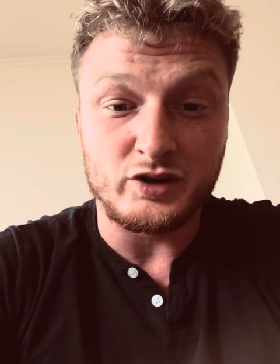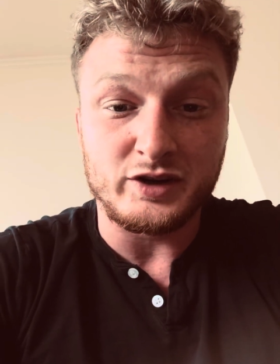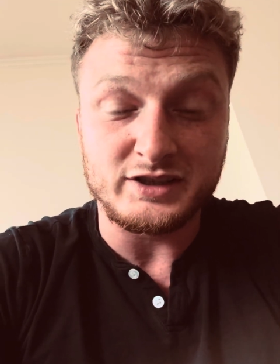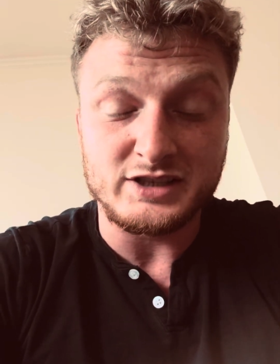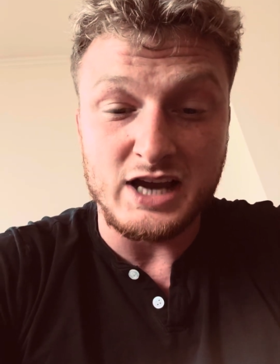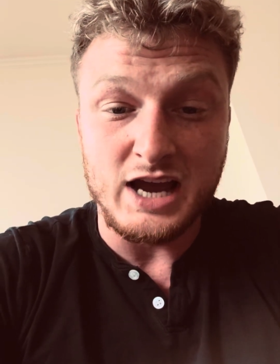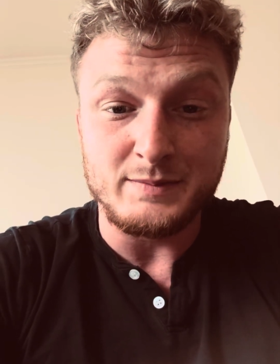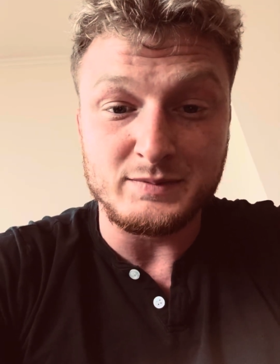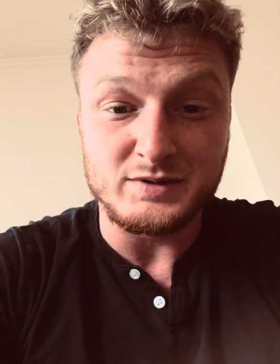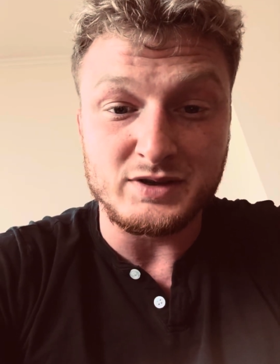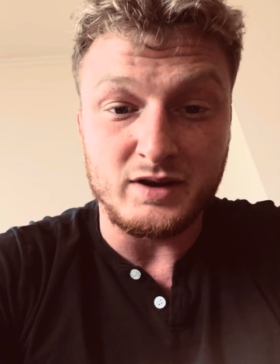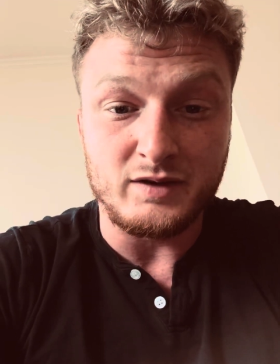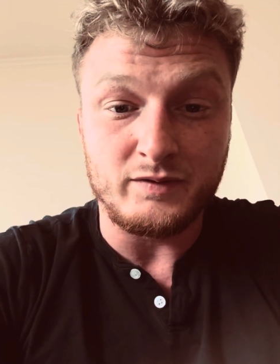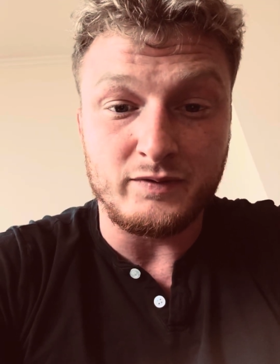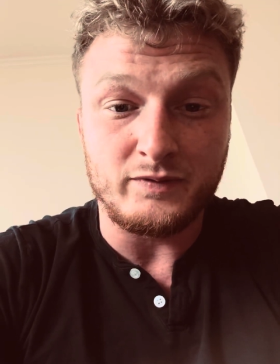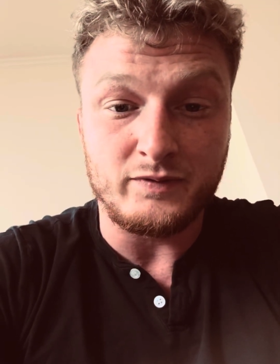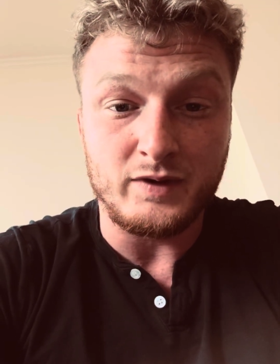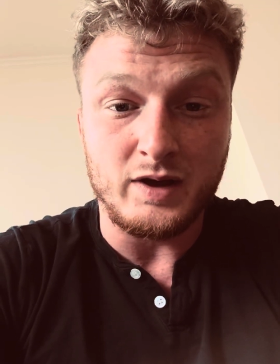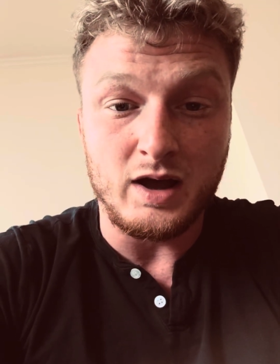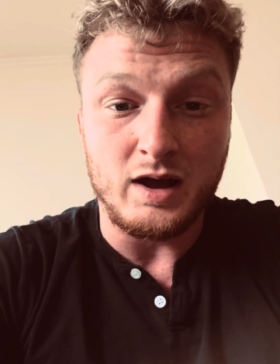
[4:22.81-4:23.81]
times of
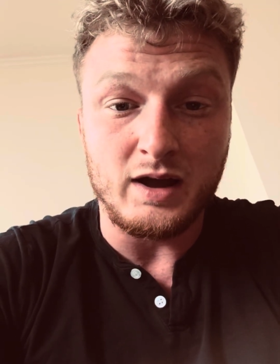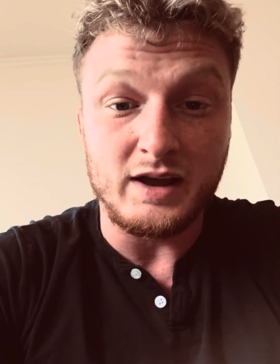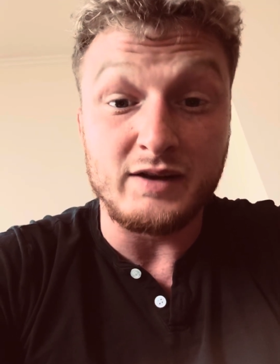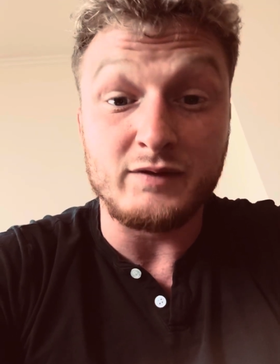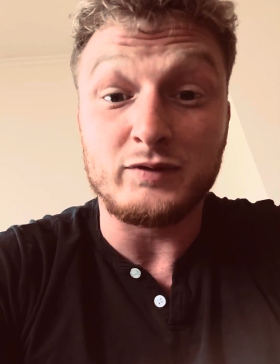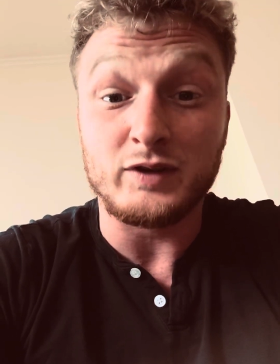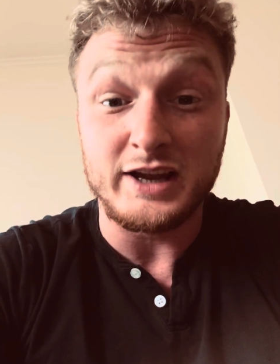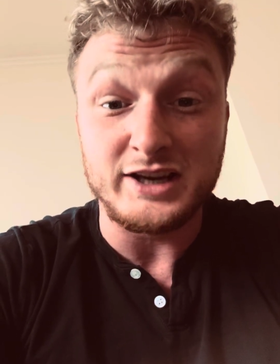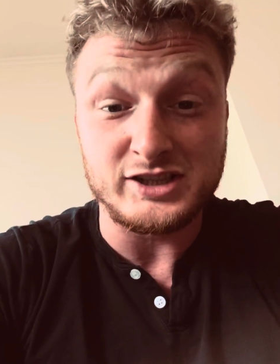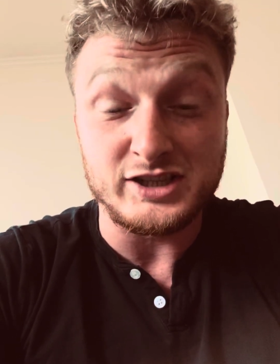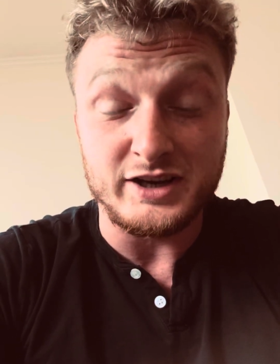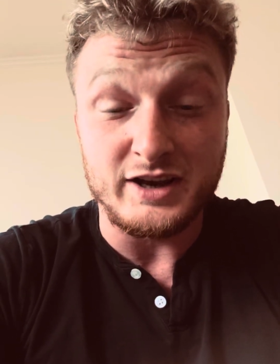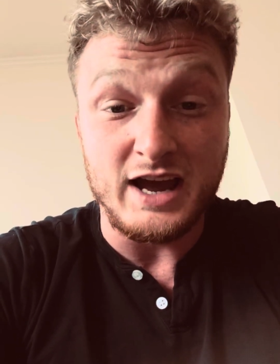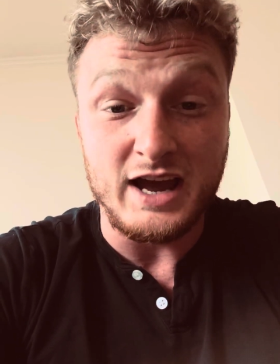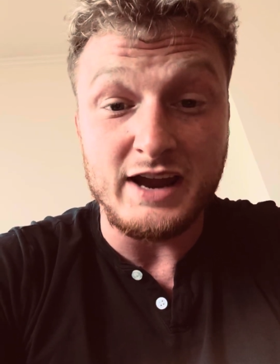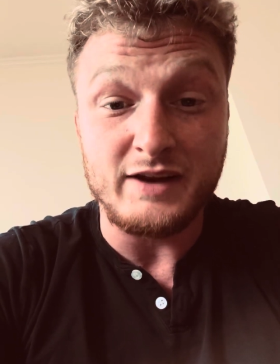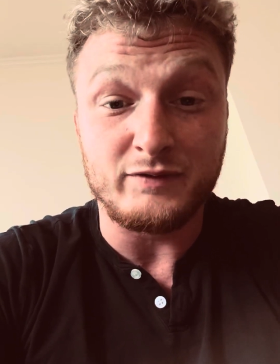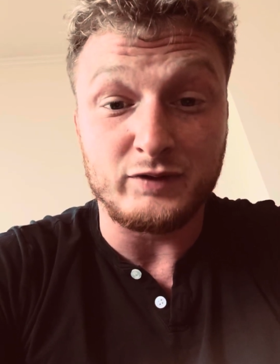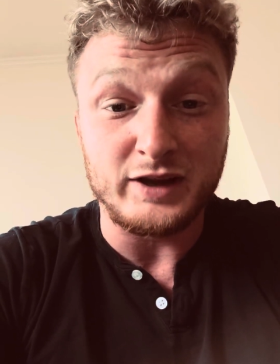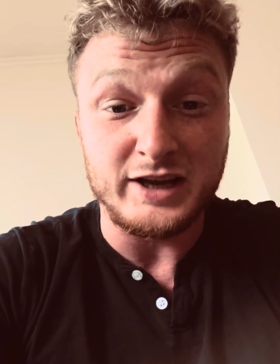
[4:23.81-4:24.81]
inflation,
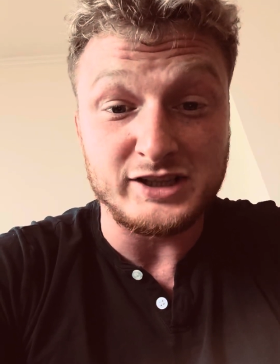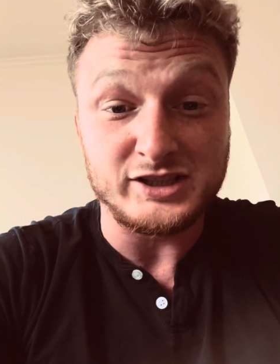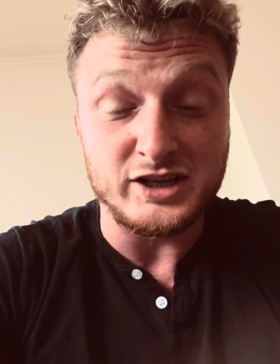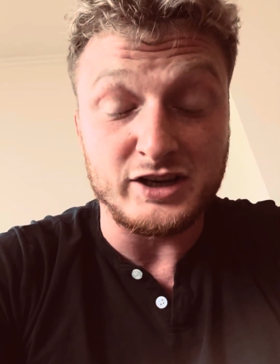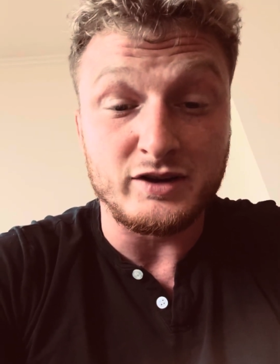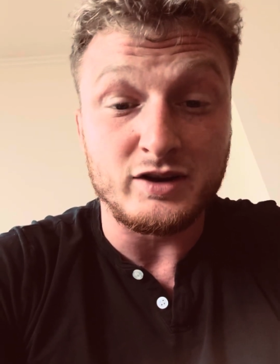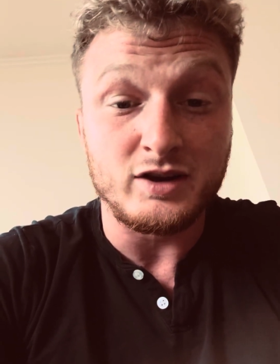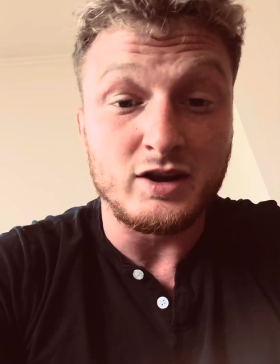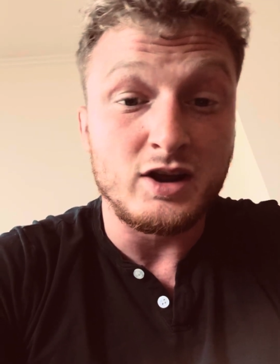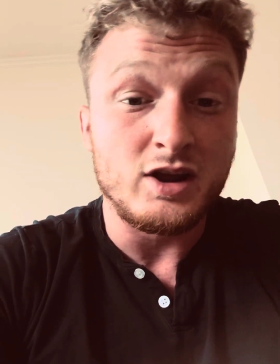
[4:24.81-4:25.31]
high inflation,